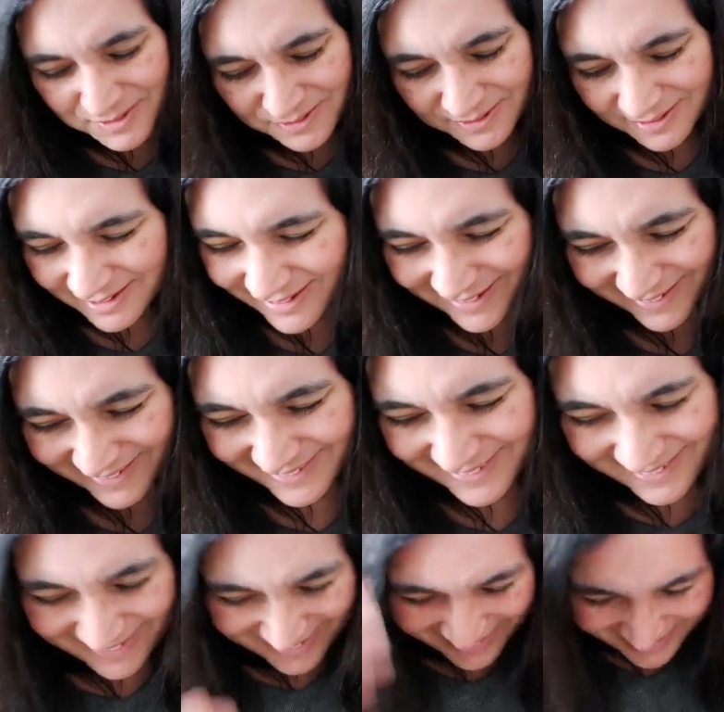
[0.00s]
oh
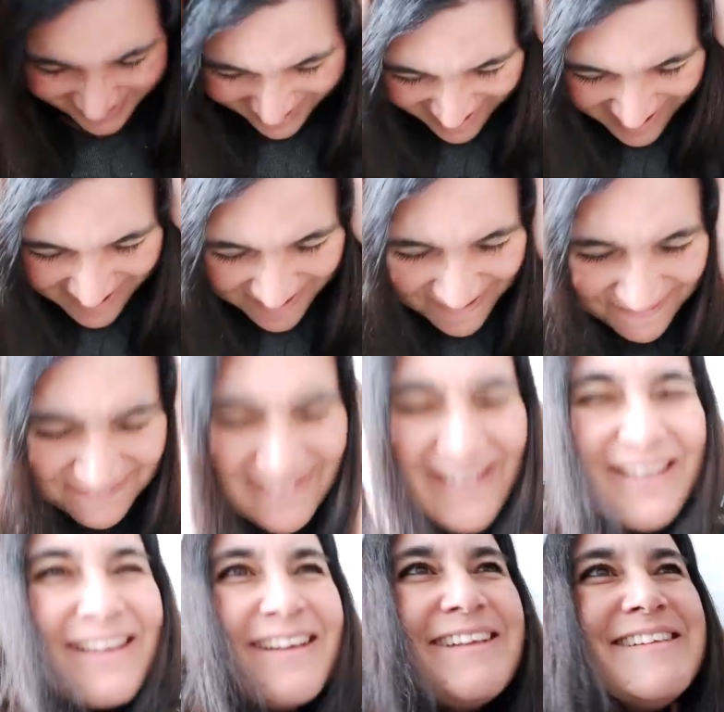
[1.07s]

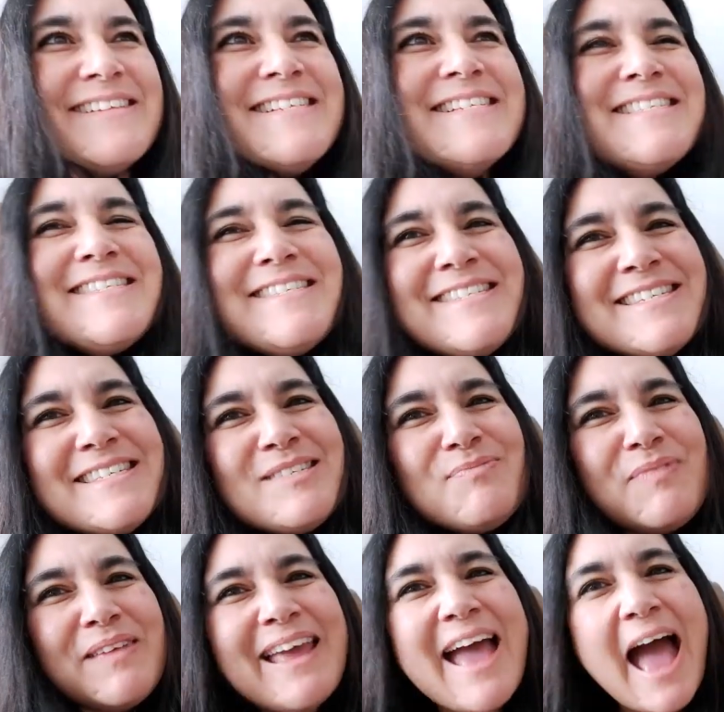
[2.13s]
my goodness,
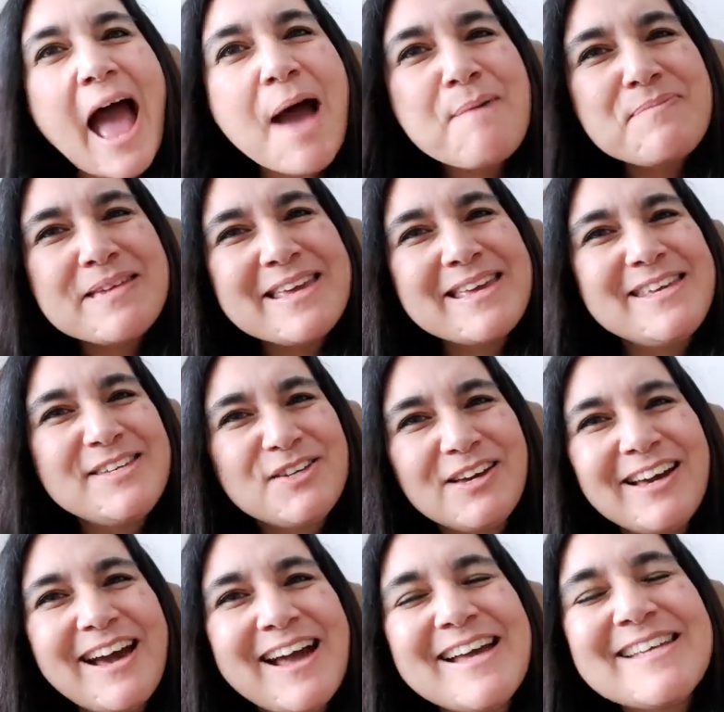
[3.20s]
just be happy, you
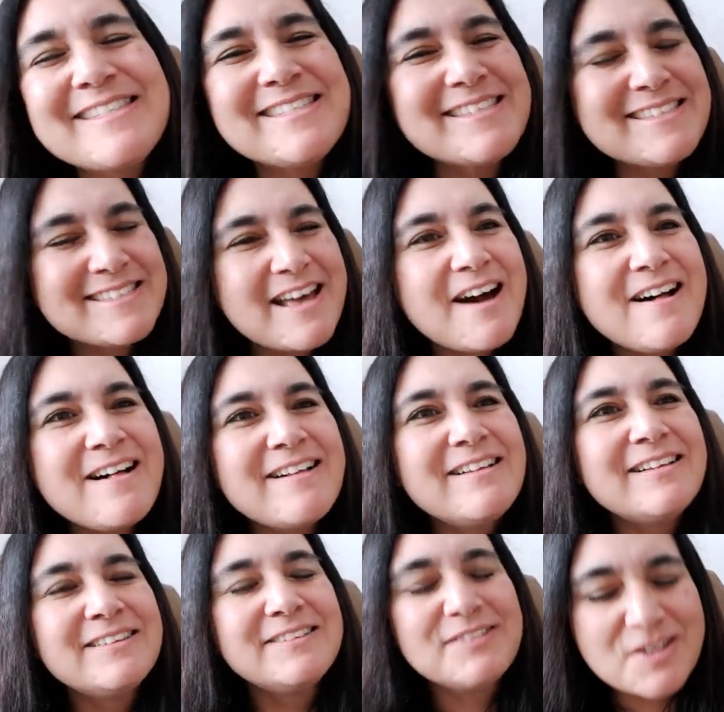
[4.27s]
guys. It's
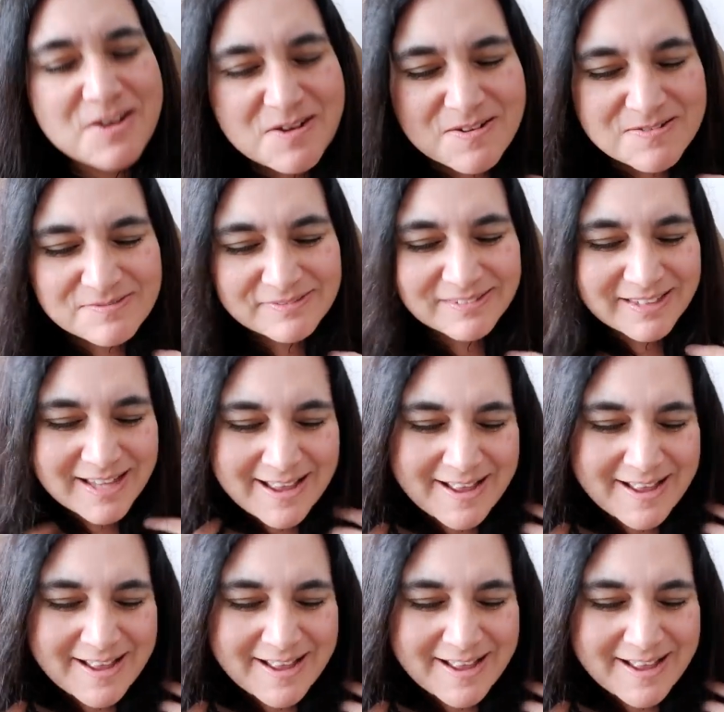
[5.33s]
all. Don't.